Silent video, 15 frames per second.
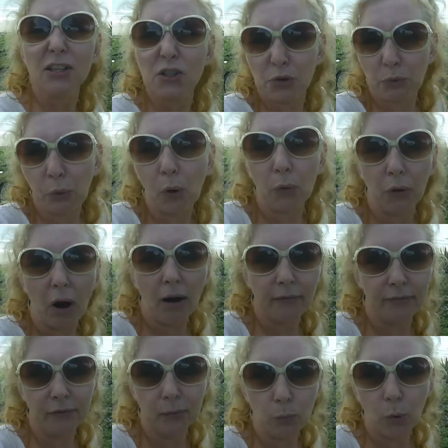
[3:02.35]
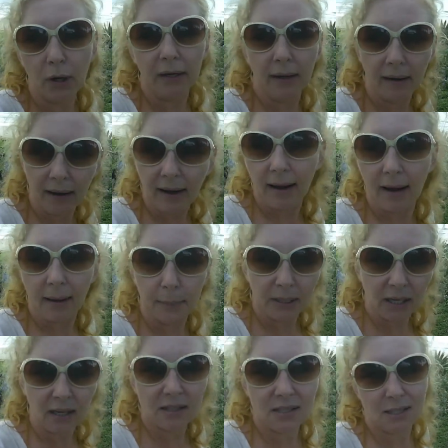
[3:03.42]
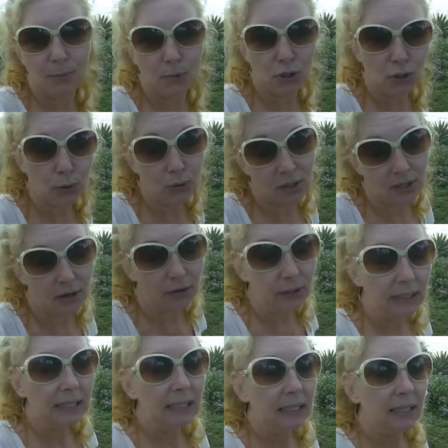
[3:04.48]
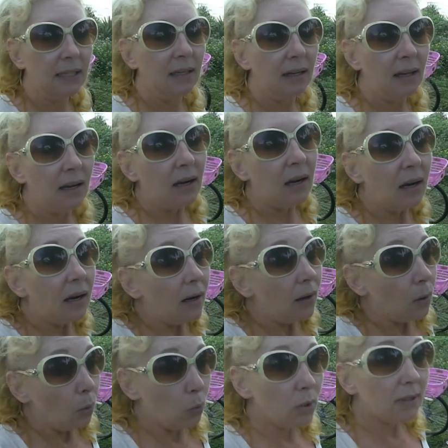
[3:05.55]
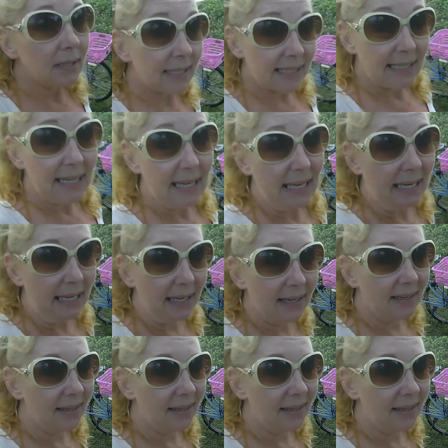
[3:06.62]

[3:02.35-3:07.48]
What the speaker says: thrown off from what I'm accustomed to. So we'll see.